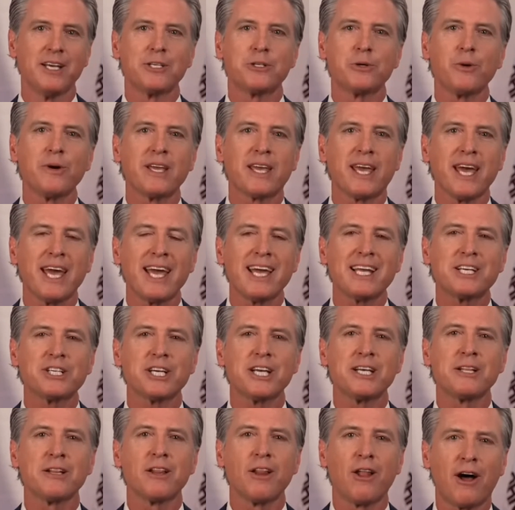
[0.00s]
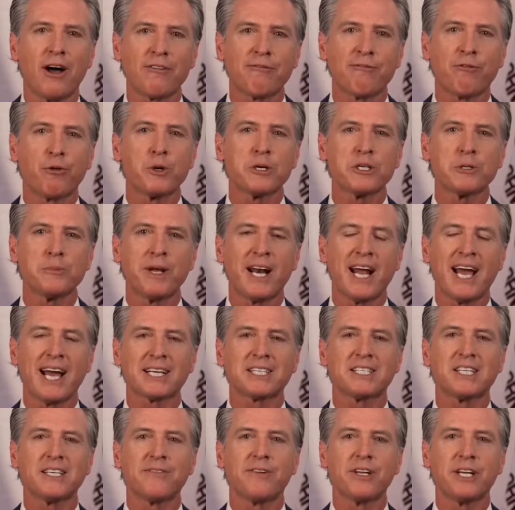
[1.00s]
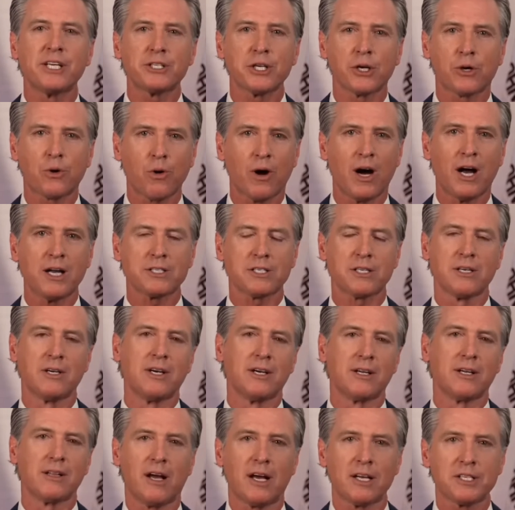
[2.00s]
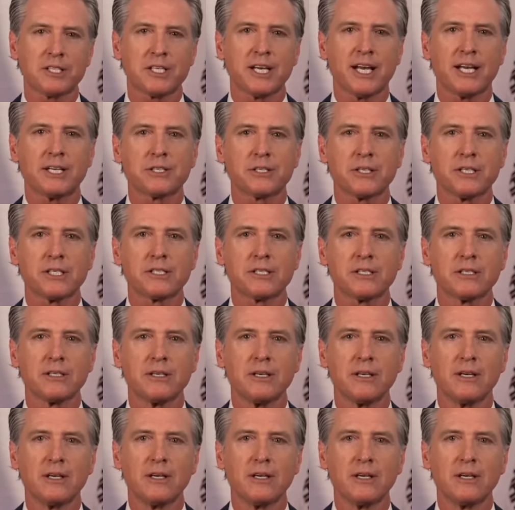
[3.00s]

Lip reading: to engage in law enforcement activities across Los Angeles.